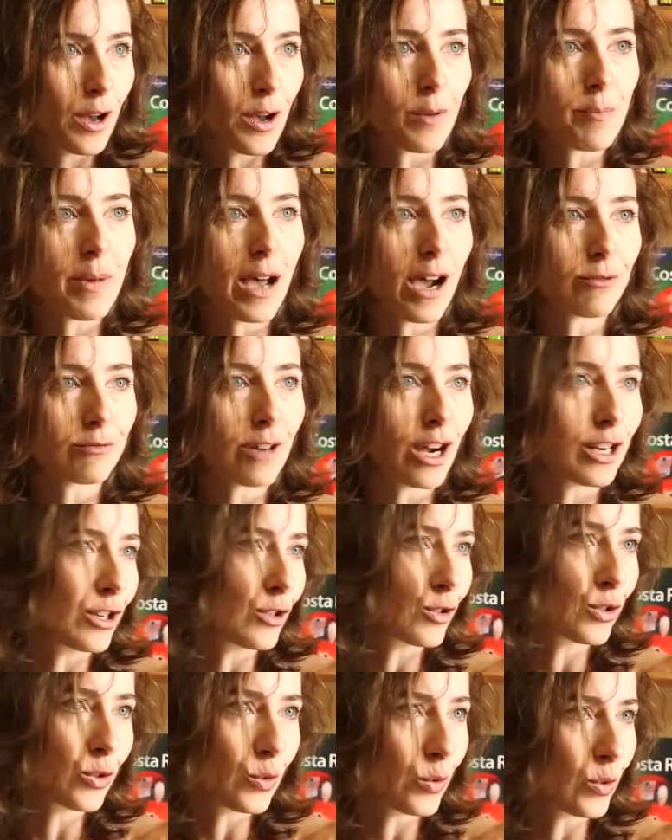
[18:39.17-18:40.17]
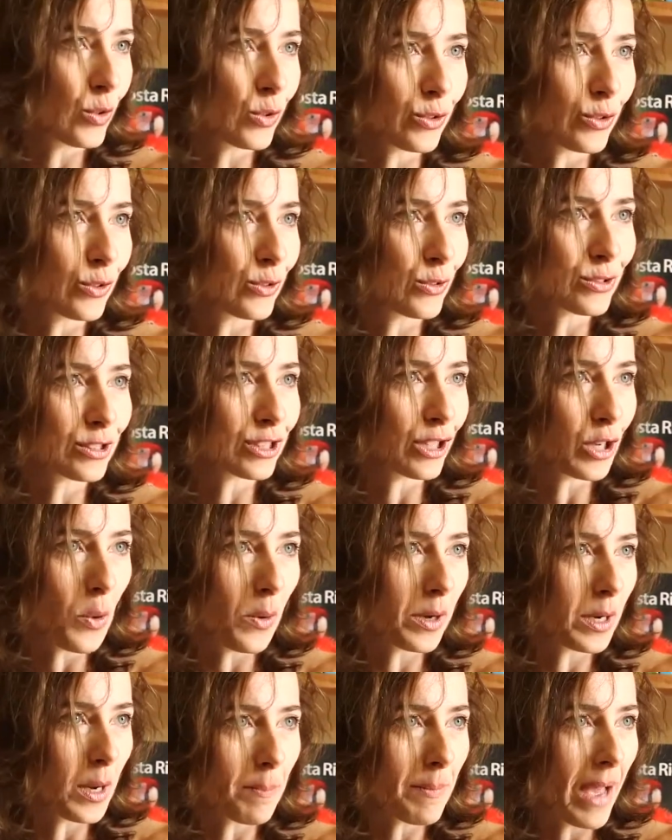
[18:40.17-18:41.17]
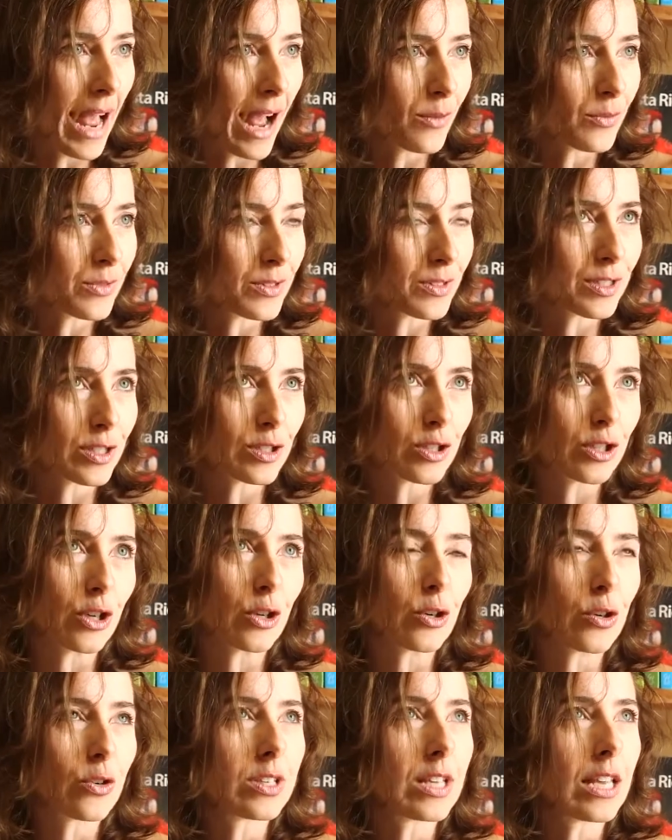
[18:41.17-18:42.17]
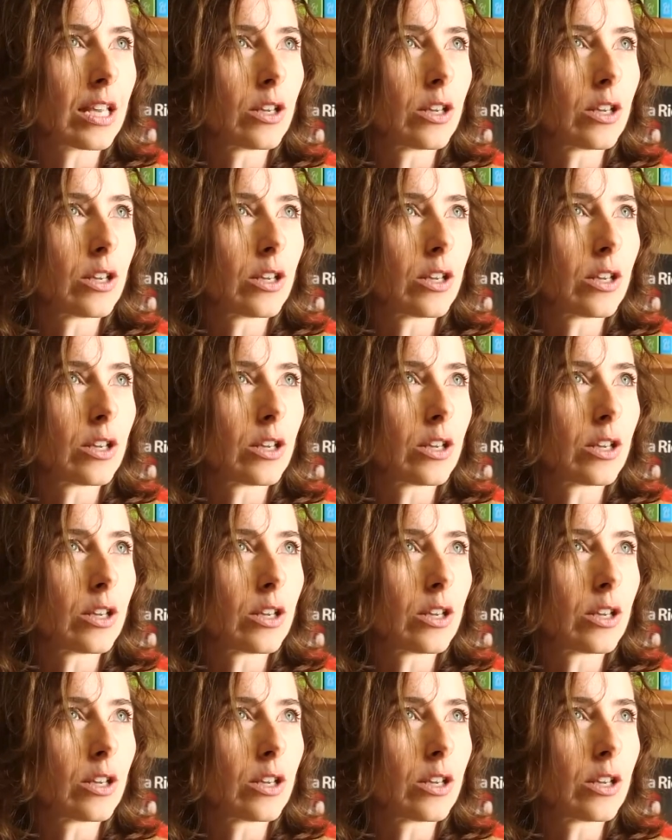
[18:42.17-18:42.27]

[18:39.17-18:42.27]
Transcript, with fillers: about riding scooters and going up mountains has turned